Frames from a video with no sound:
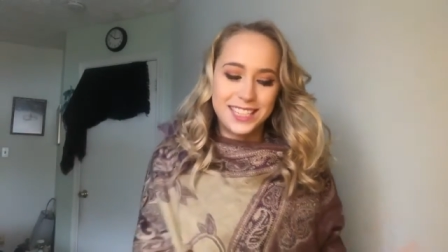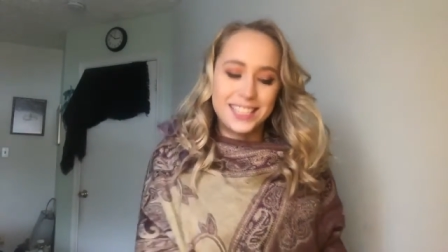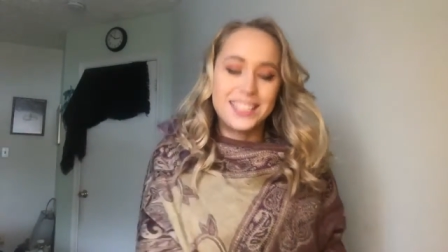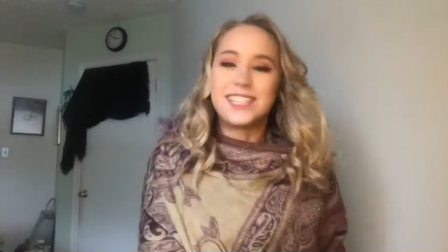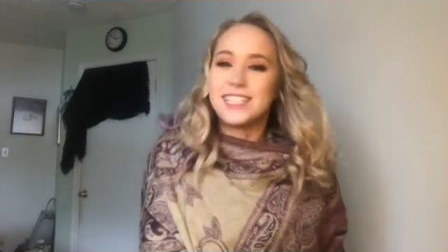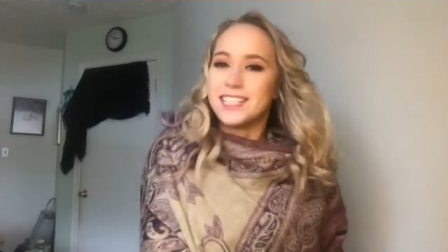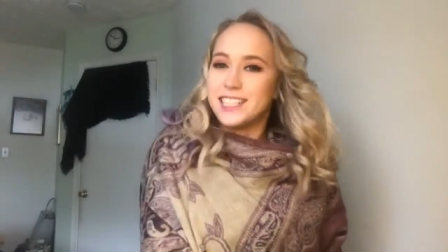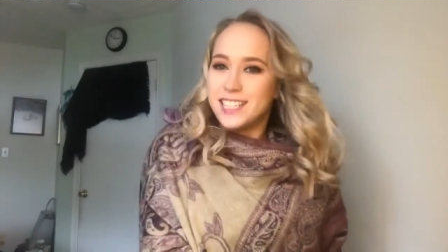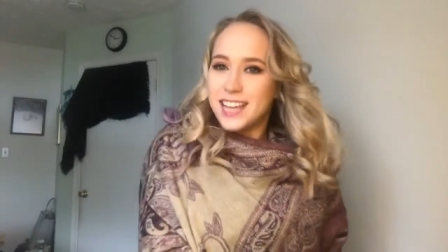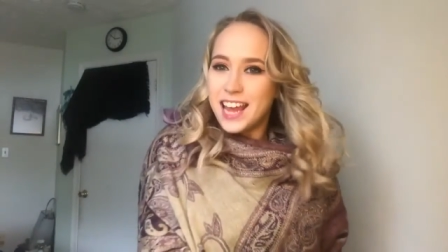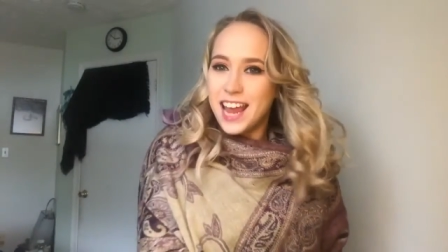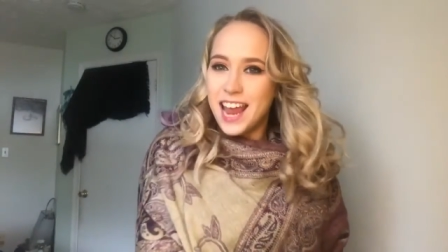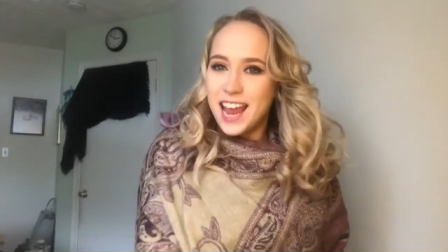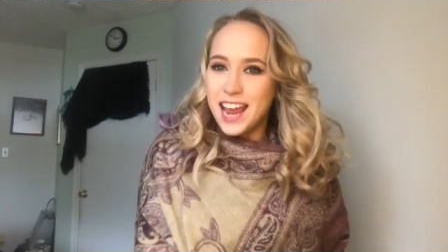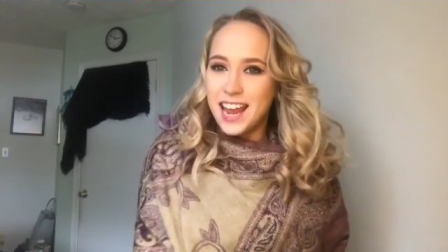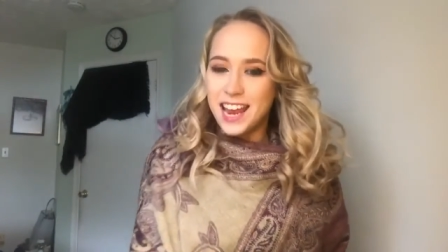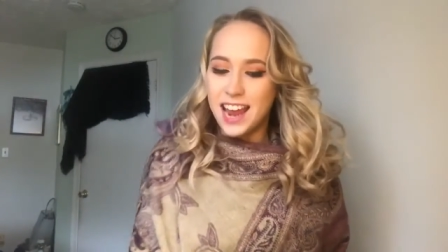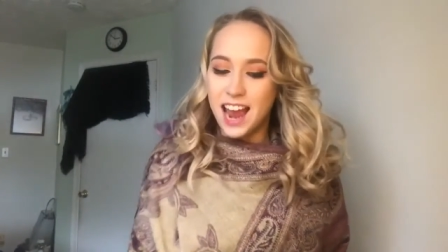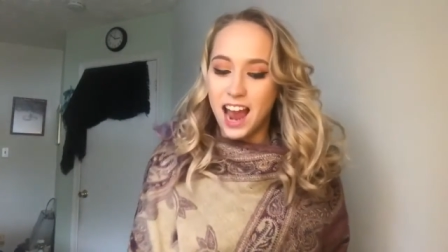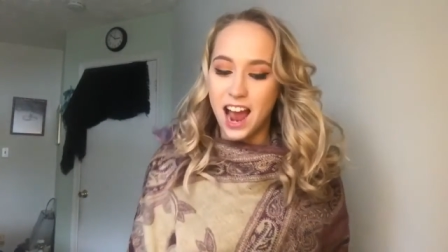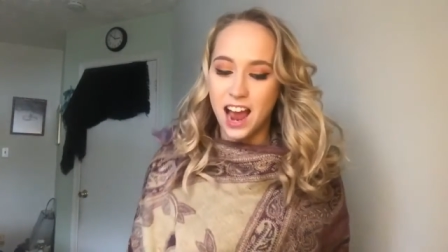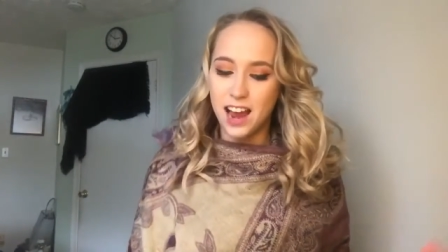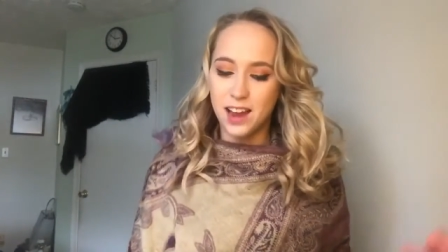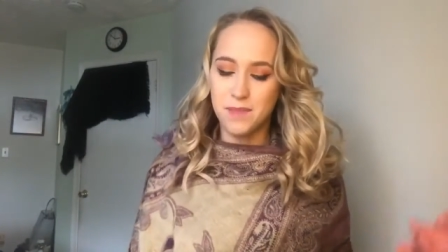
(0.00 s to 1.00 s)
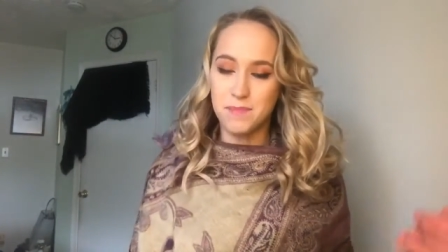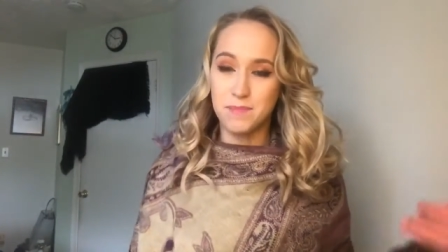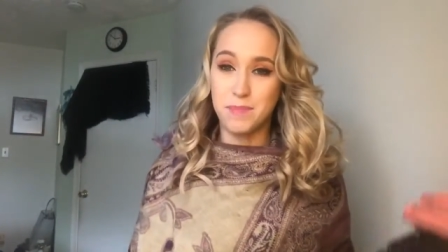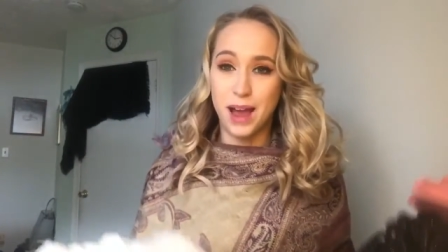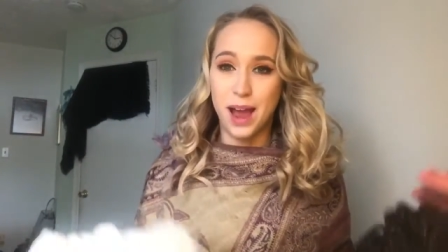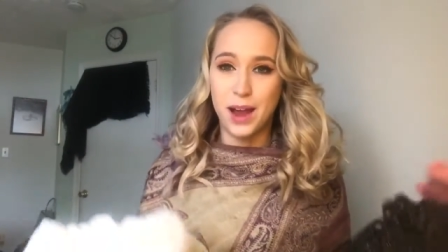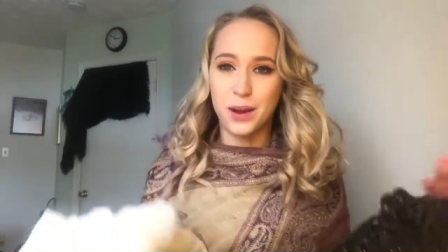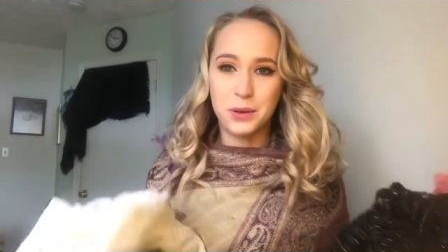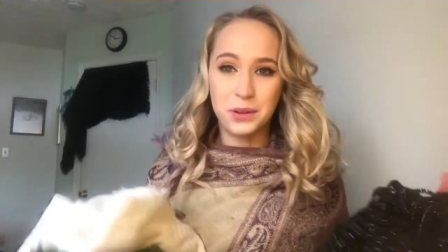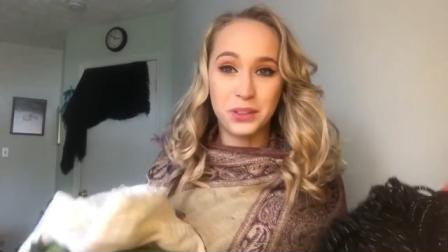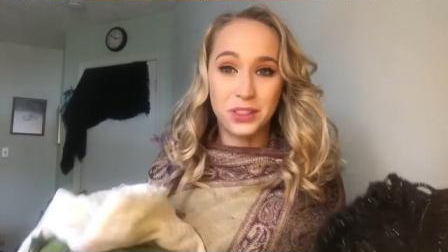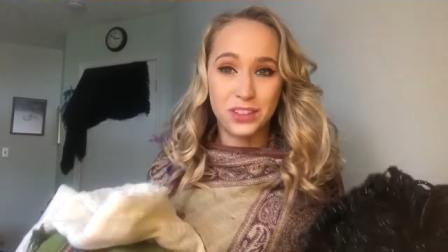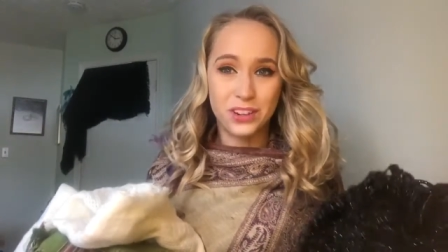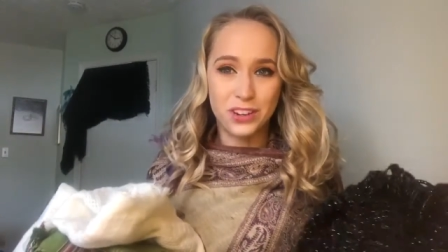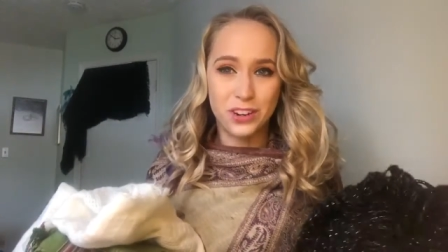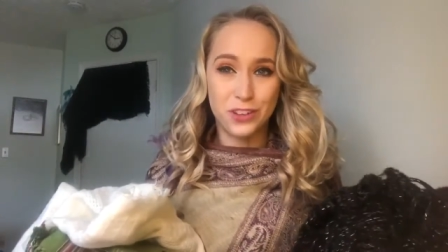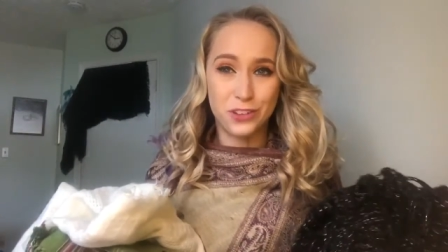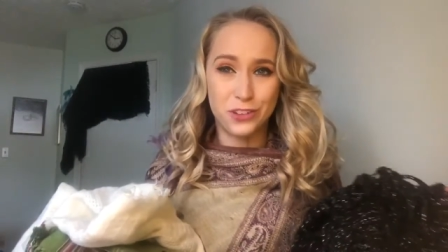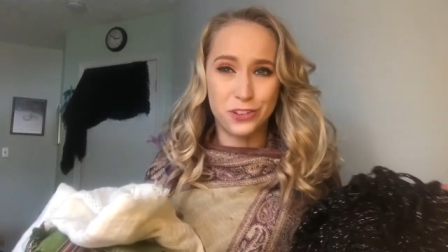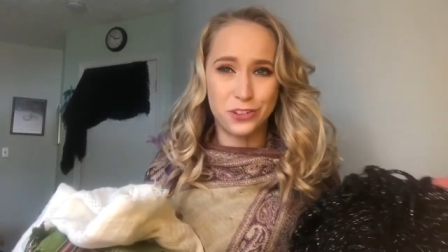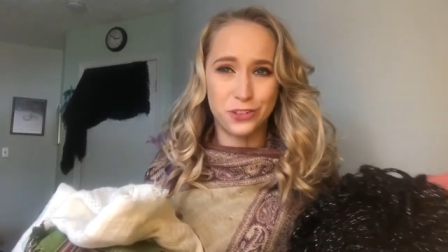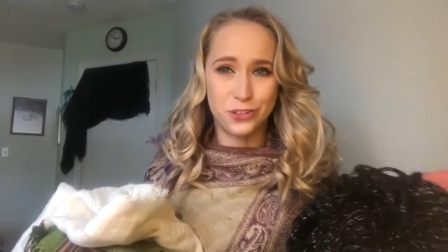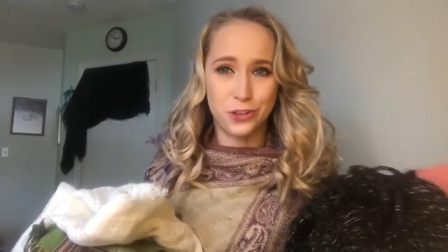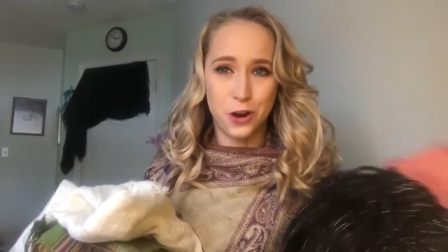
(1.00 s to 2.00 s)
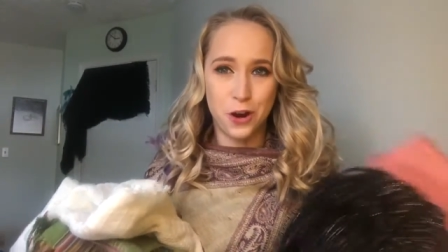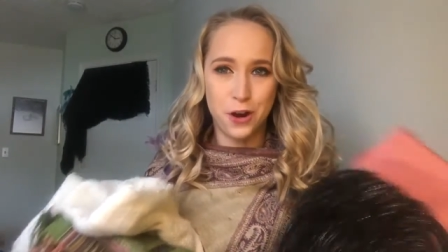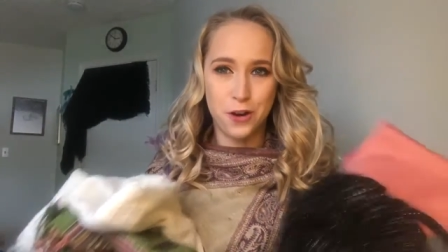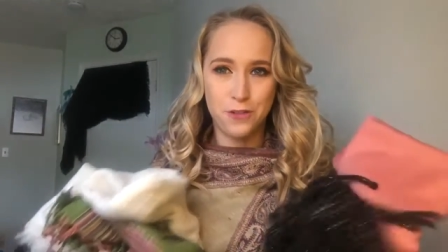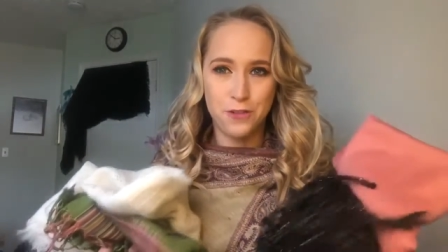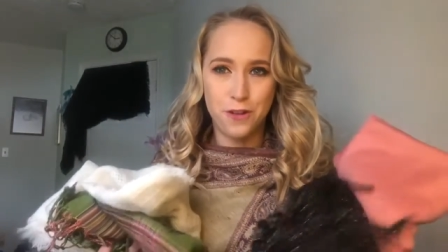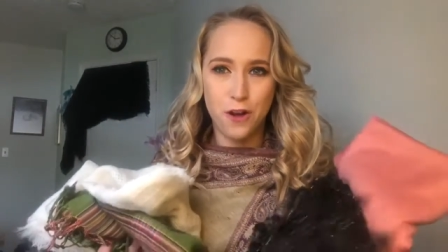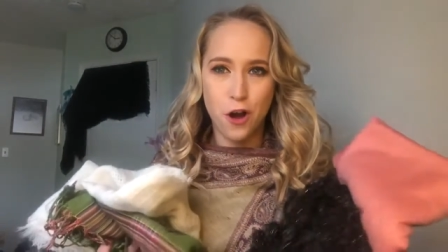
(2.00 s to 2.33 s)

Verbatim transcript: Today I am back with another scarf